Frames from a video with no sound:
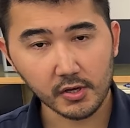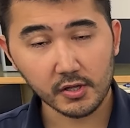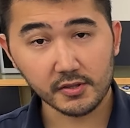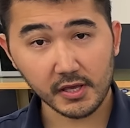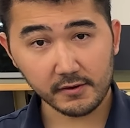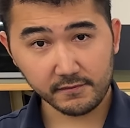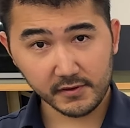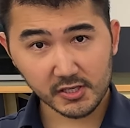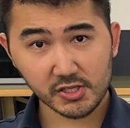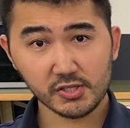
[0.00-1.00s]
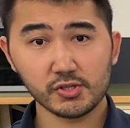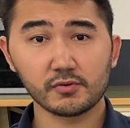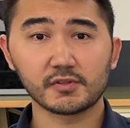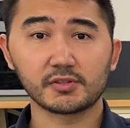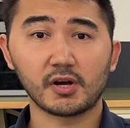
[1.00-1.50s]
the efficiency
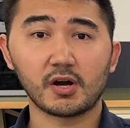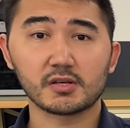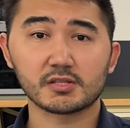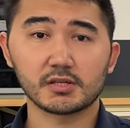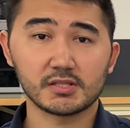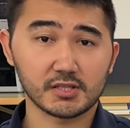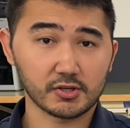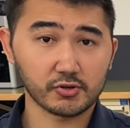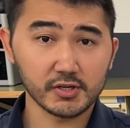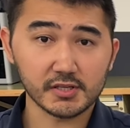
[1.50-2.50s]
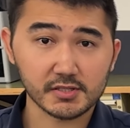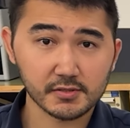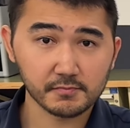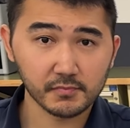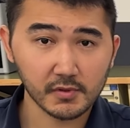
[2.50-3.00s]
of the task is increased.